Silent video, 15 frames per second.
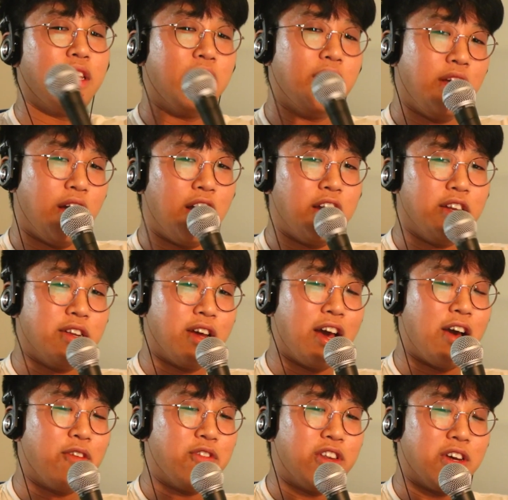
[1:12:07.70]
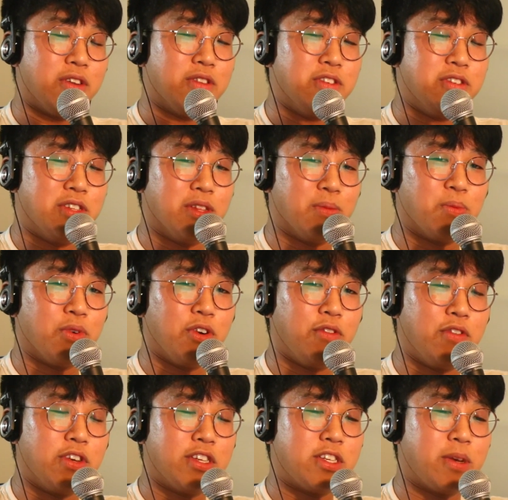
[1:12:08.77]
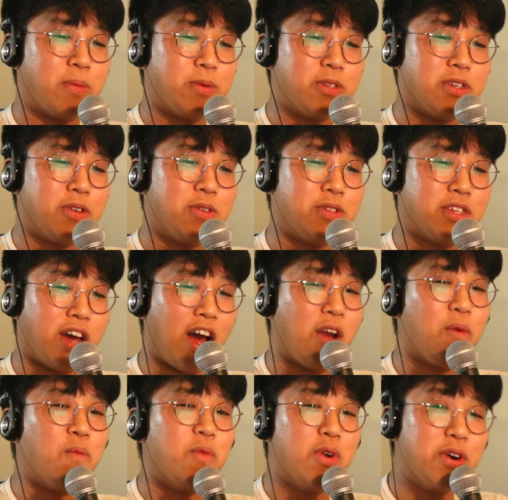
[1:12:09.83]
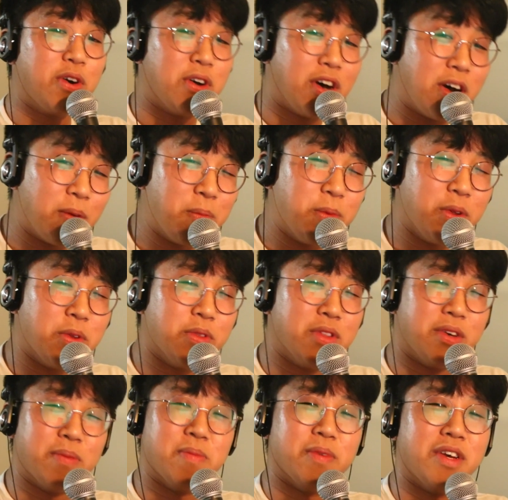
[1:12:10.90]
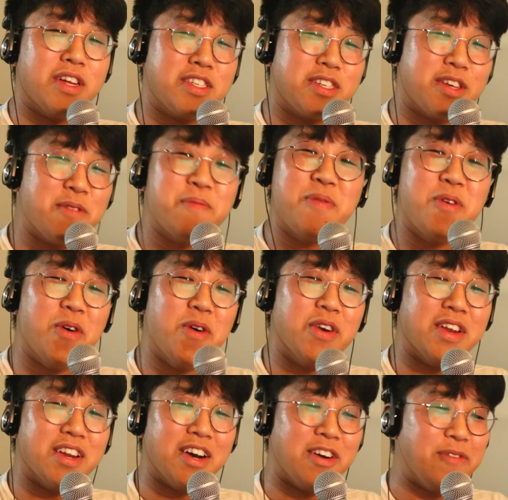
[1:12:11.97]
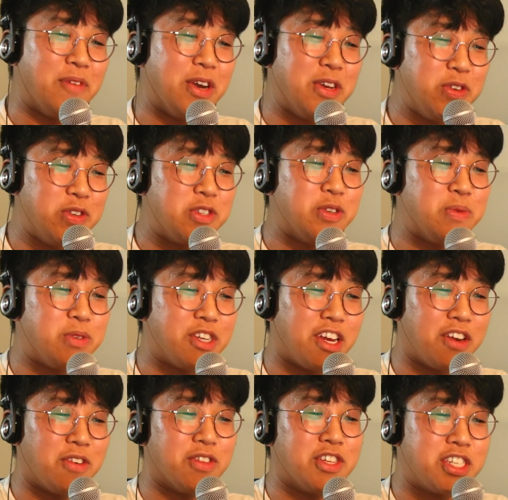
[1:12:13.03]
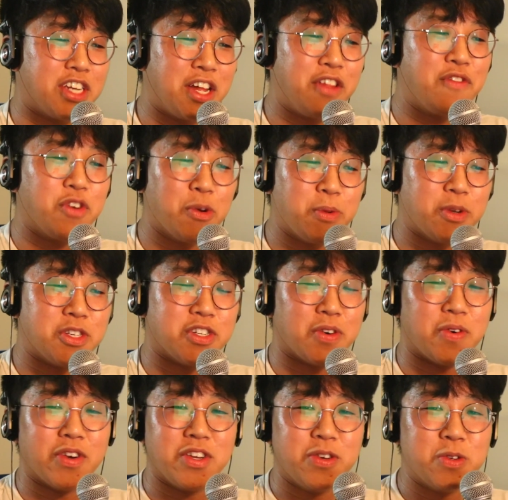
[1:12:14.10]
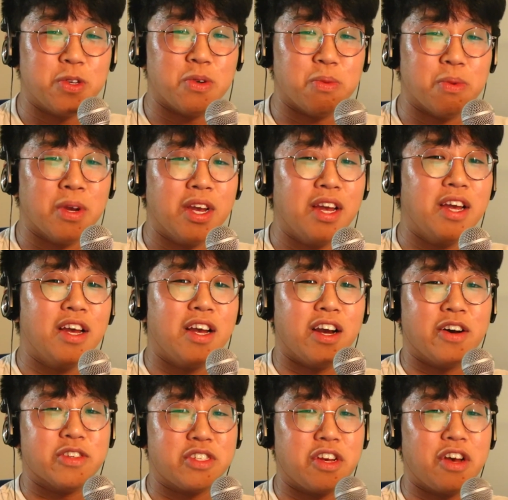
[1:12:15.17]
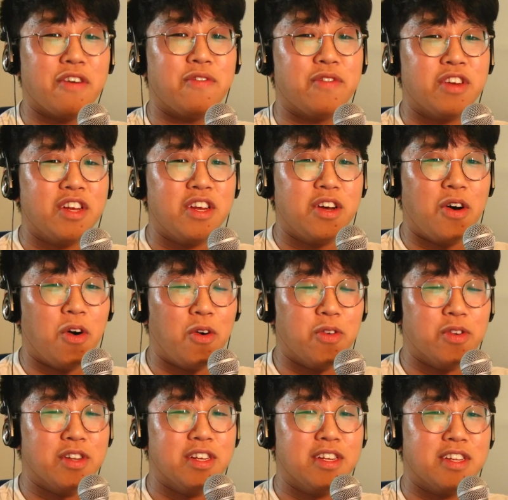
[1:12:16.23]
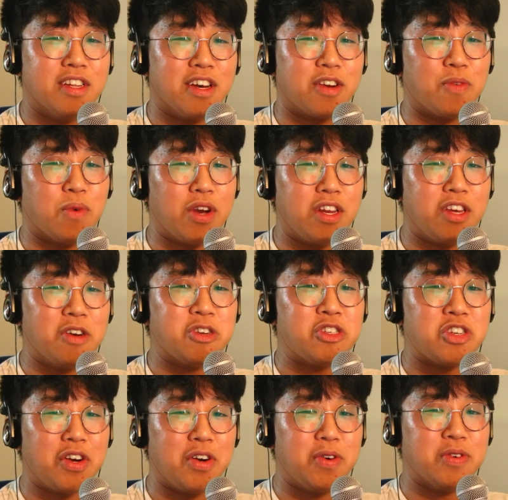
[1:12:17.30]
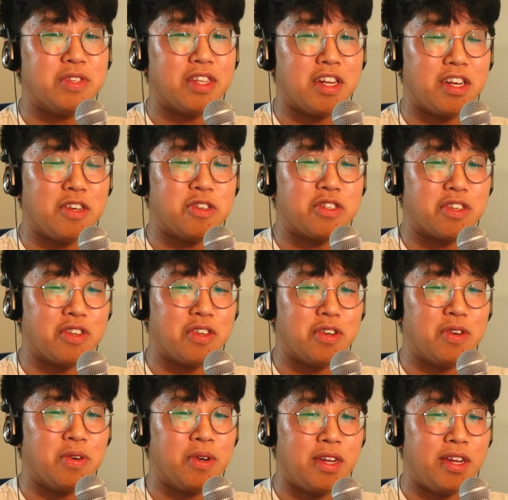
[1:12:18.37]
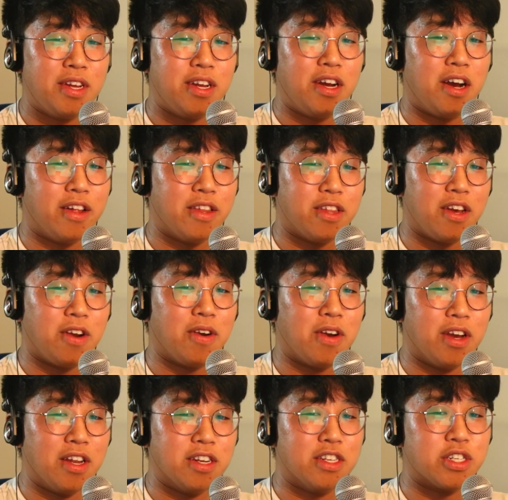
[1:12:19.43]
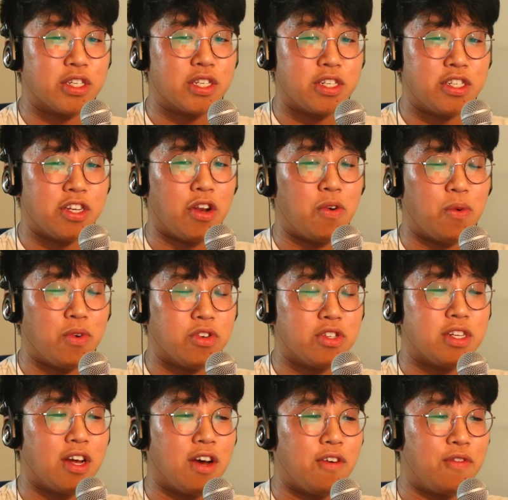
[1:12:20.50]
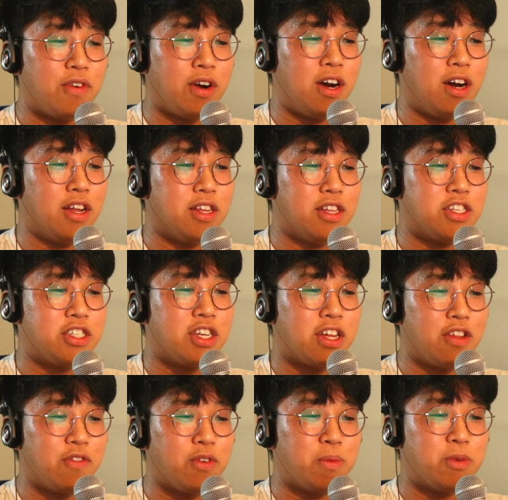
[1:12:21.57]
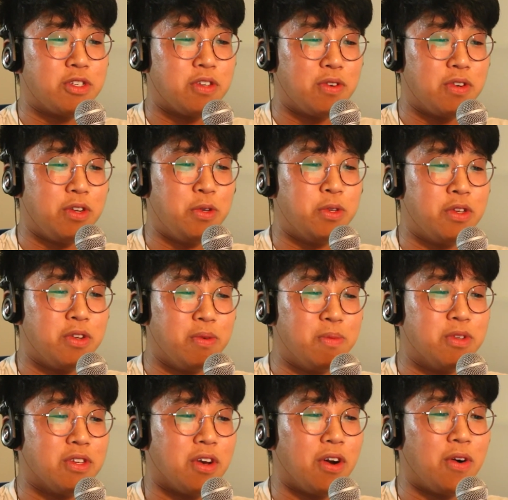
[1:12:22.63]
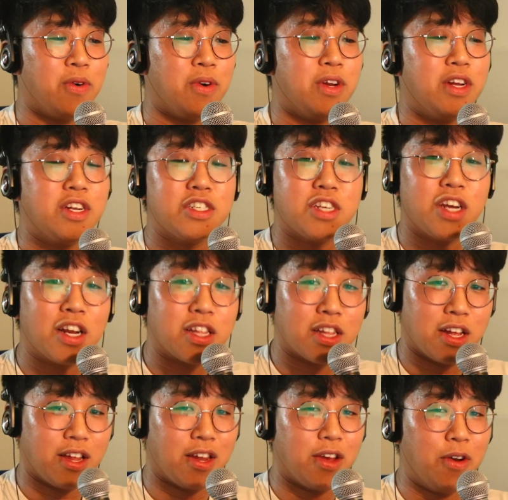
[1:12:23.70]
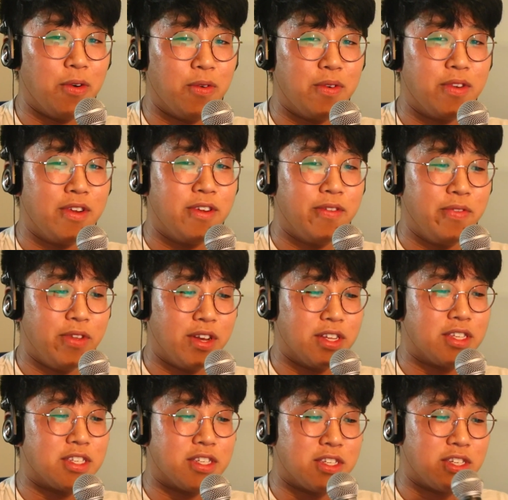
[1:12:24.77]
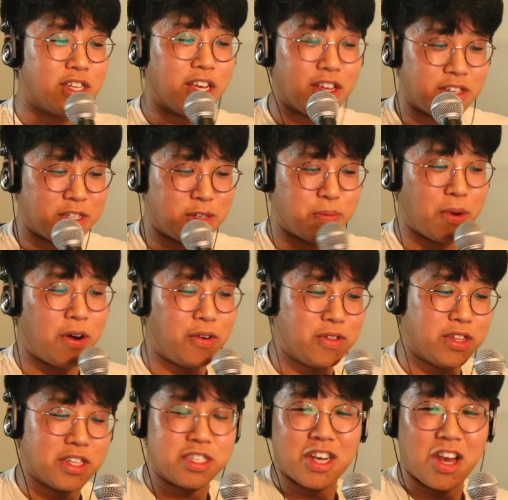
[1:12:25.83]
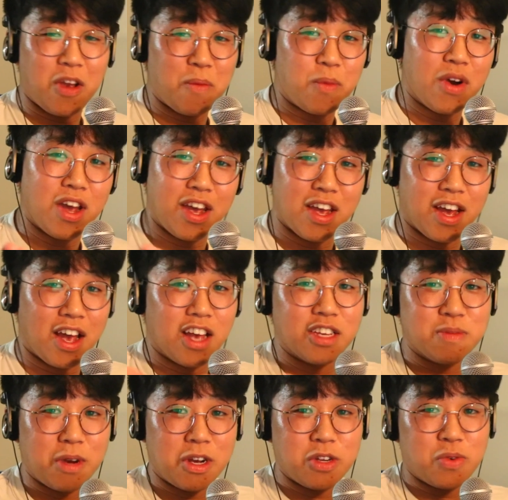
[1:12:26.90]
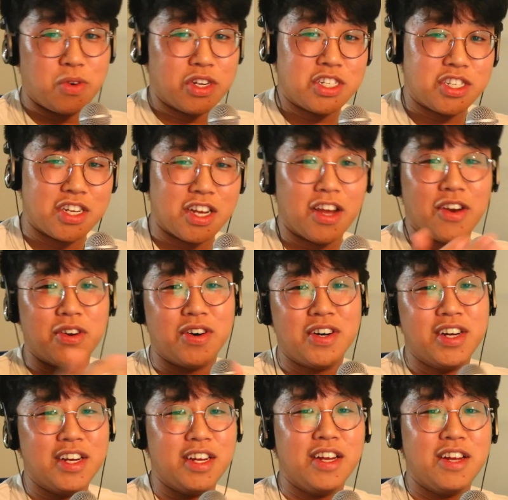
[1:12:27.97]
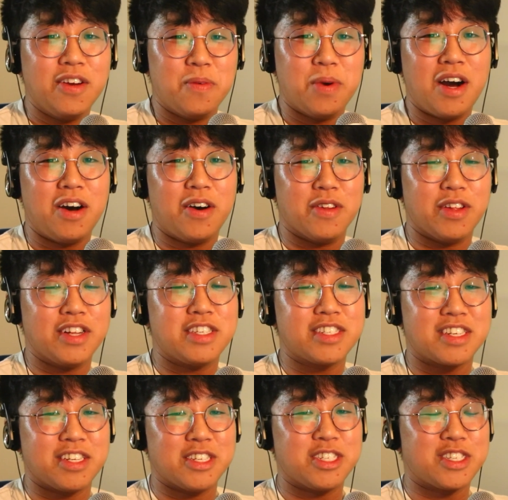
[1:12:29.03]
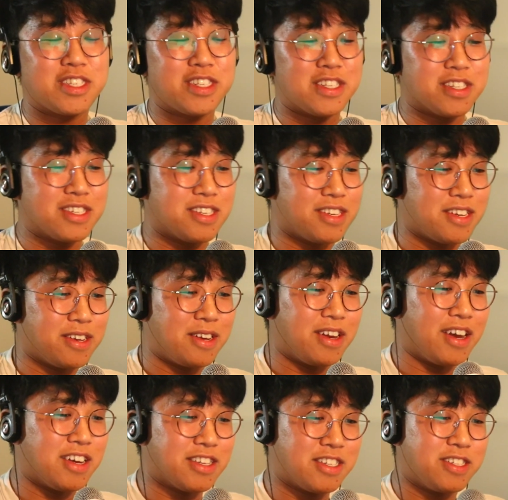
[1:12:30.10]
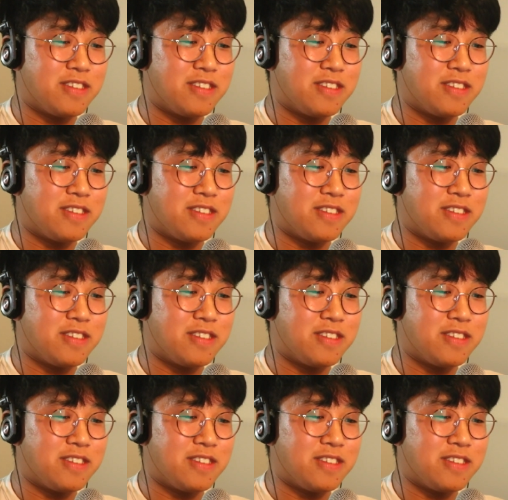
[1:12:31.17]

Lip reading: I have downloaded the previous episodes. I will upload them at some point on my YouTube channel, The Shanley Furman Show on YouTube. I also have old radio shows that I used to do on there and just general stuff on The Shanley Furman Show on YouTube. So check that out. It's spelled the same way as my Twitch channel. Wow, that's consistency, guys.